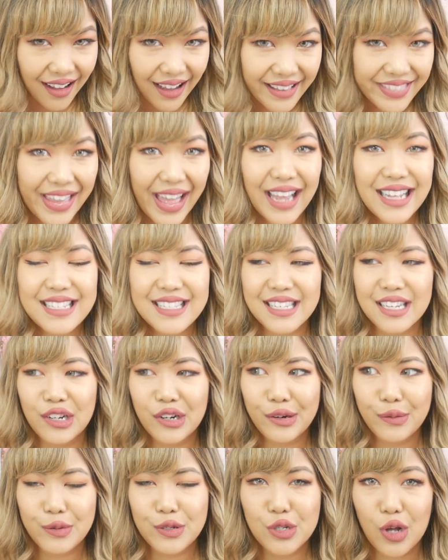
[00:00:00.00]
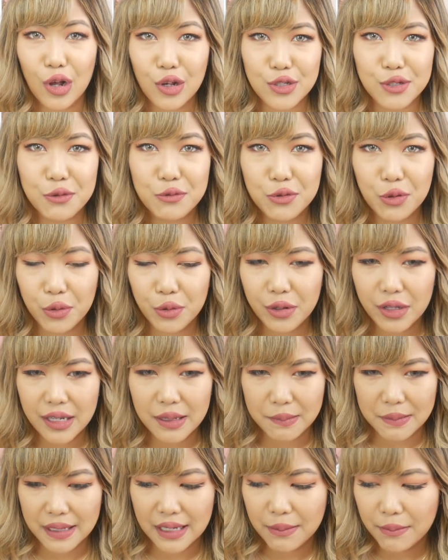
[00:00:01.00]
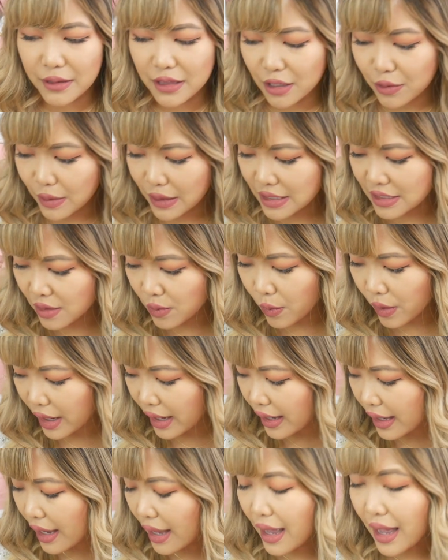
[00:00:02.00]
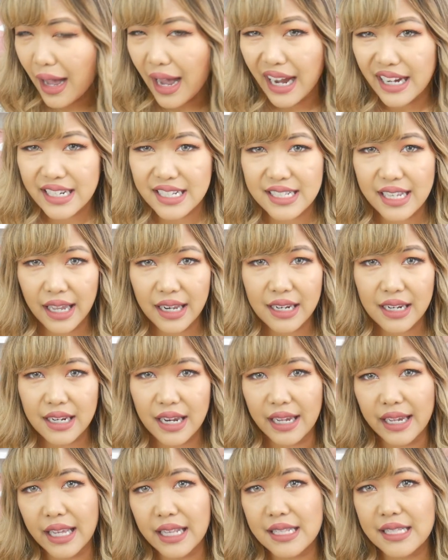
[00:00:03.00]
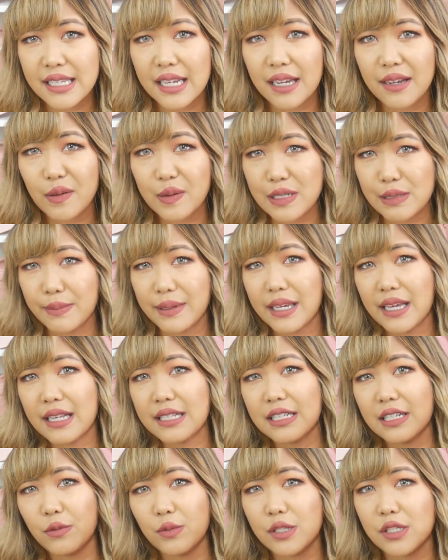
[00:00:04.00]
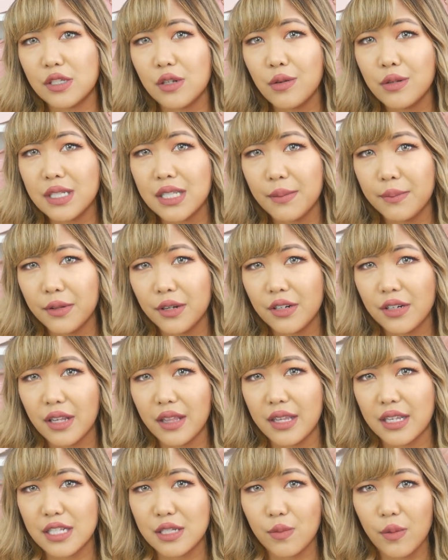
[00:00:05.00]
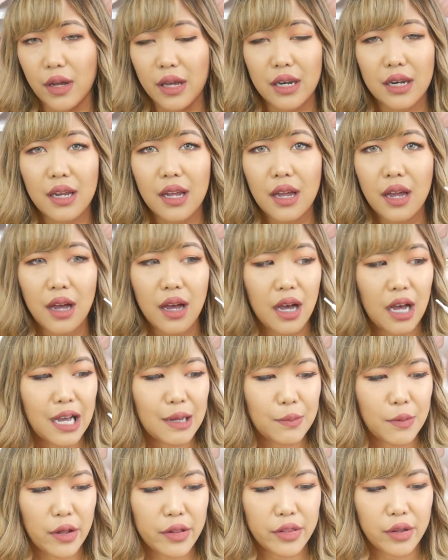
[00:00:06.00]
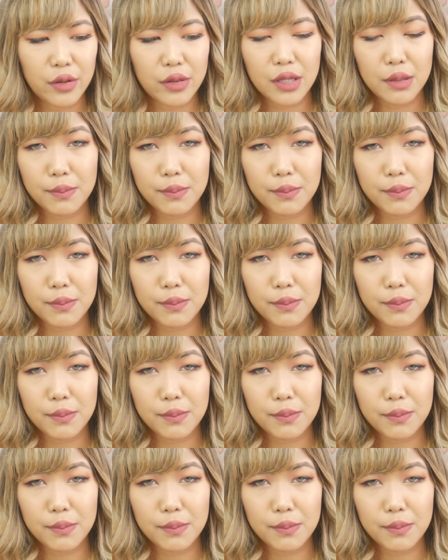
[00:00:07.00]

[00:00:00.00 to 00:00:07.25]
that sneaker was also totally me, but the reason why I decided against it was because it was so similar to this one, although the